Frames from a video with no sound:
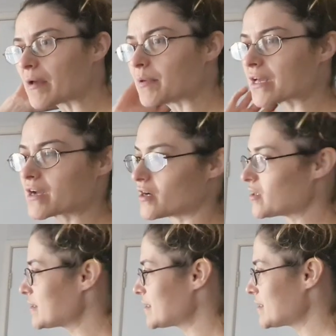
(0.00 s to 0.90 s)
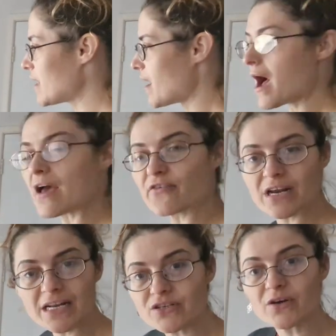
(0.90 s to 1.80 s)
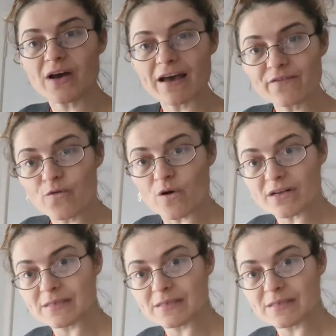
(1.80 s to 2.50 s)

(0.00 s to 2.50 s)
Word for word: because I really don't have wall